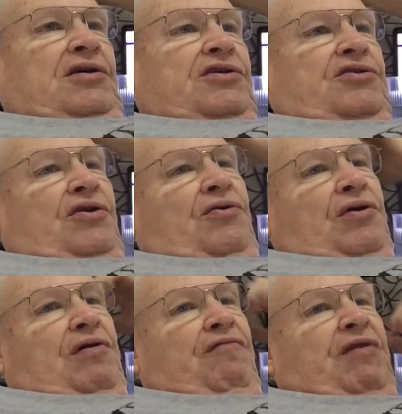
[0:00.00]

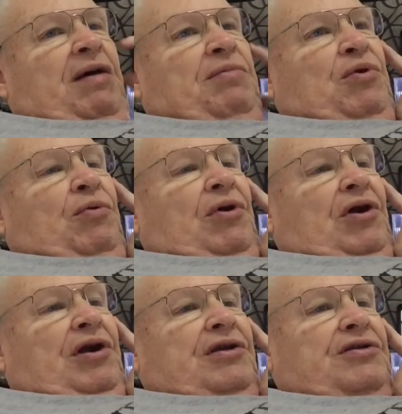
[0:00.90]
stroke in
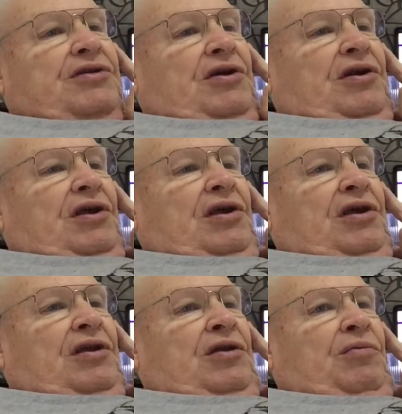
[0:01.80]
February and started
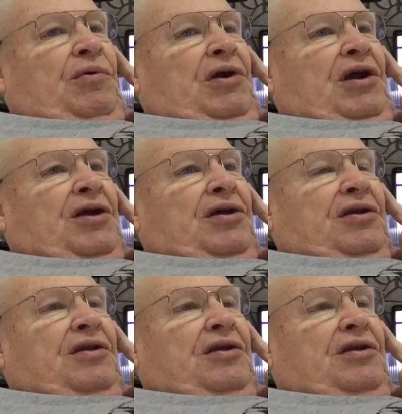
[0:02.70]
getting to where I